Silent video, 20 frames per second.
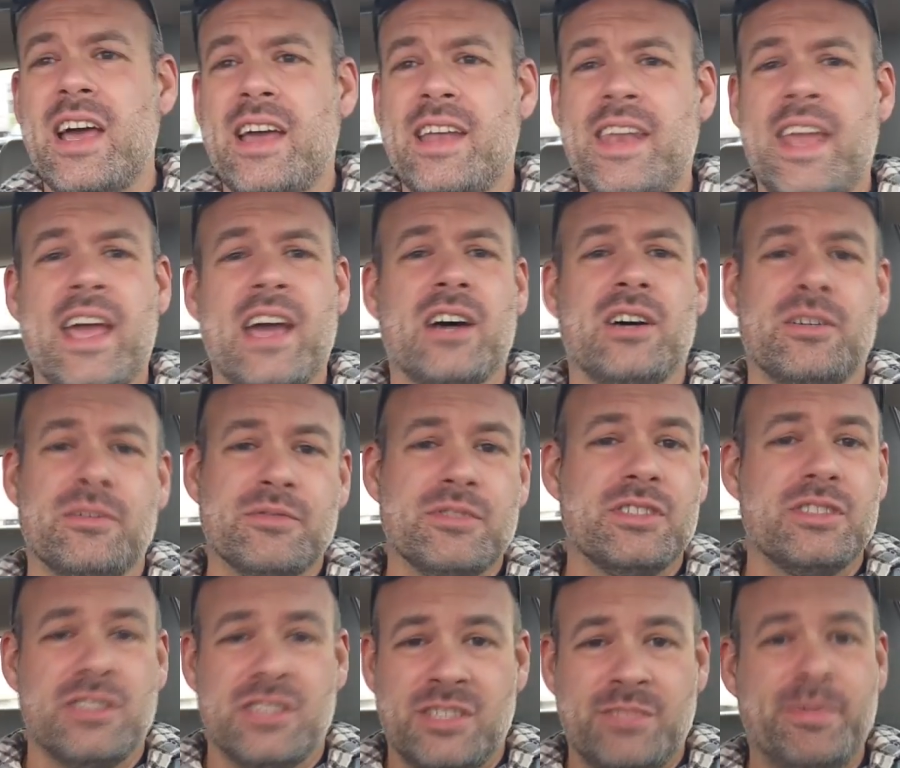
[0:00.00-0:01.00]
Now,
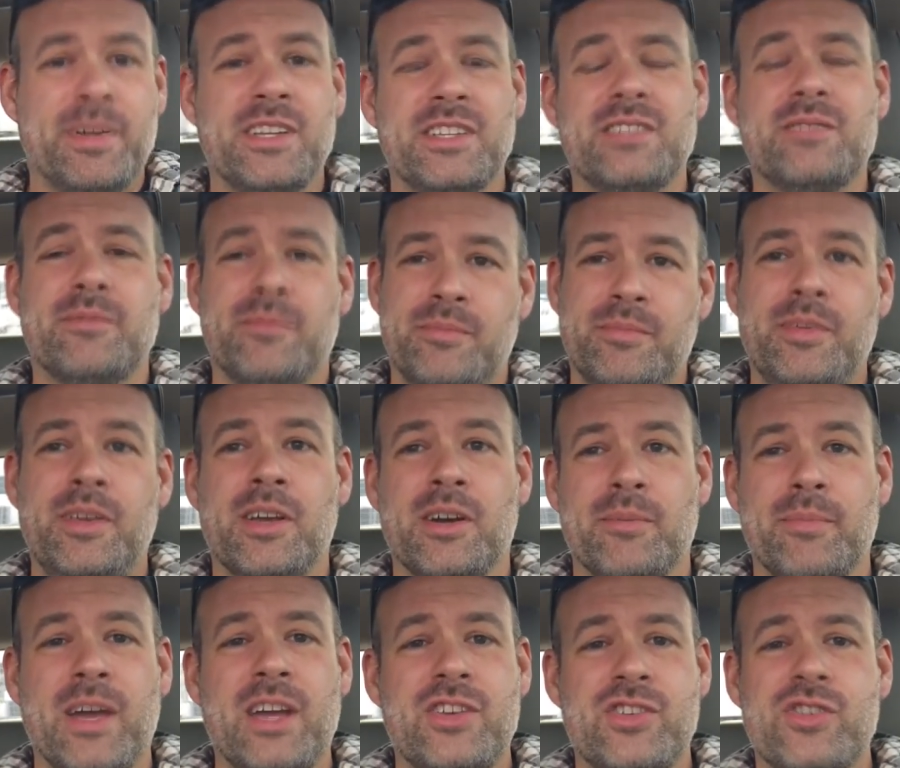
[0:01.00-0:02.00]

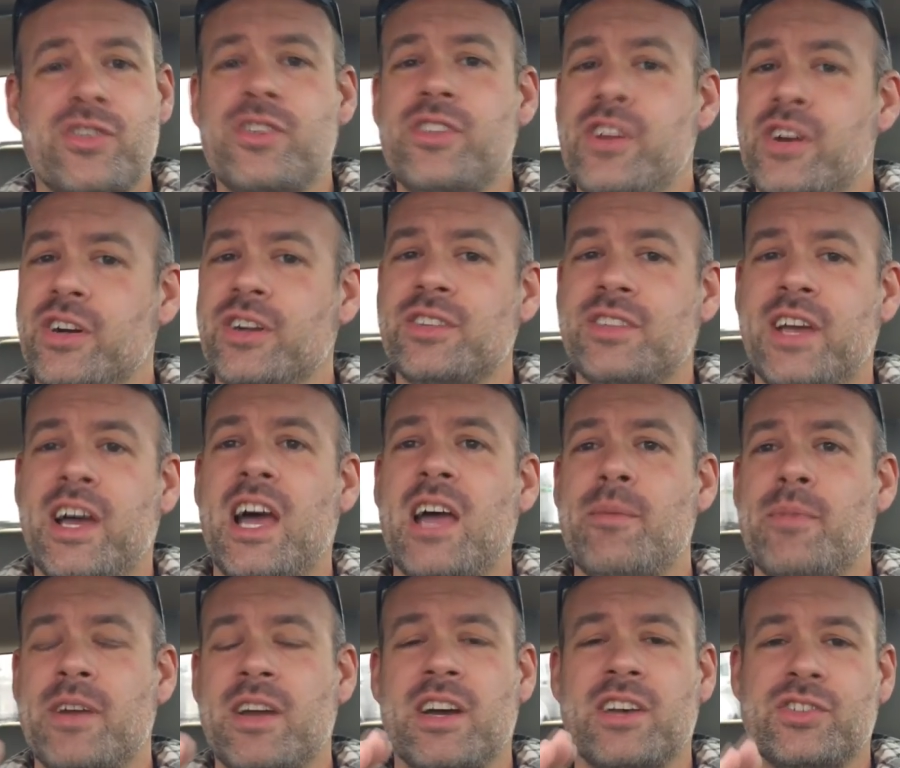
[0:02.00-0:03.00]
make sure you're there on
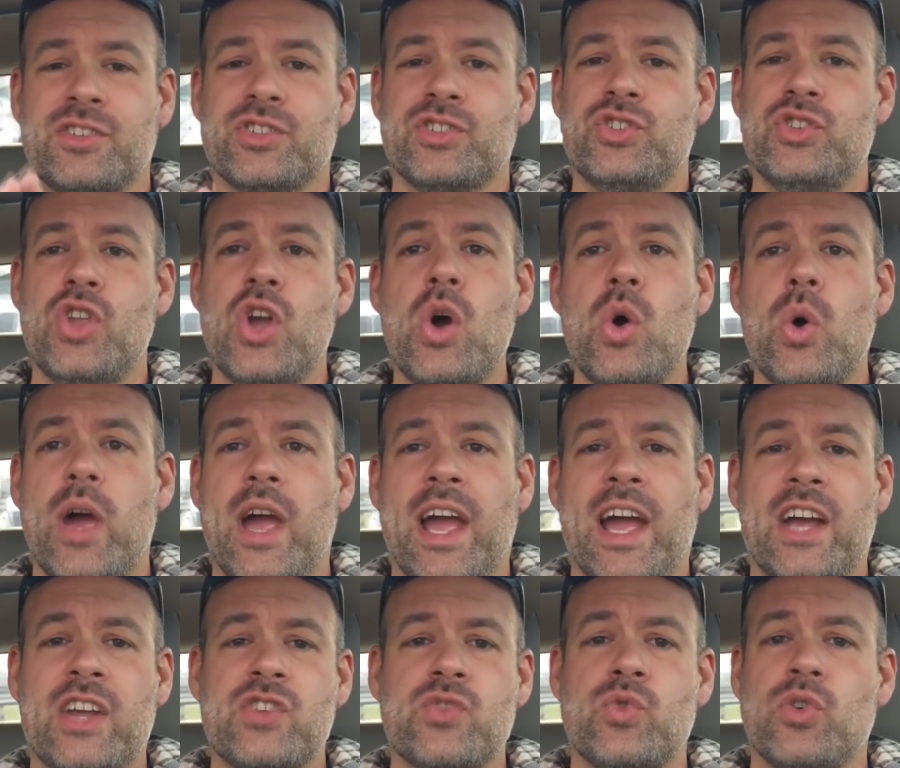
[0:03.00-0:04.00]
time because there's no
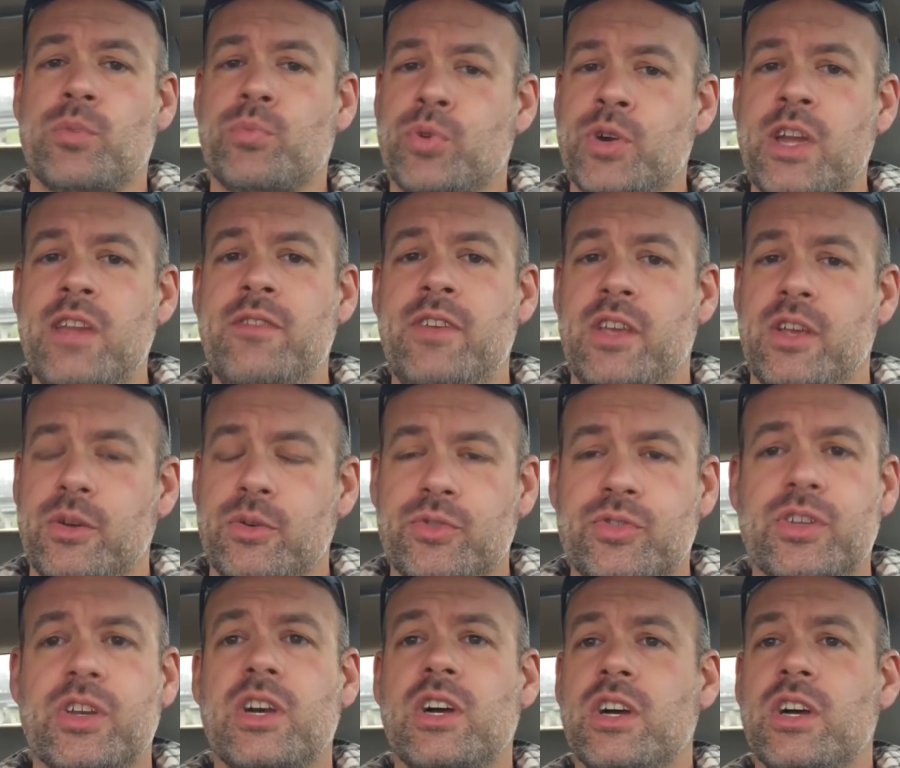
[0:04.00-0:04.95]
actual previews.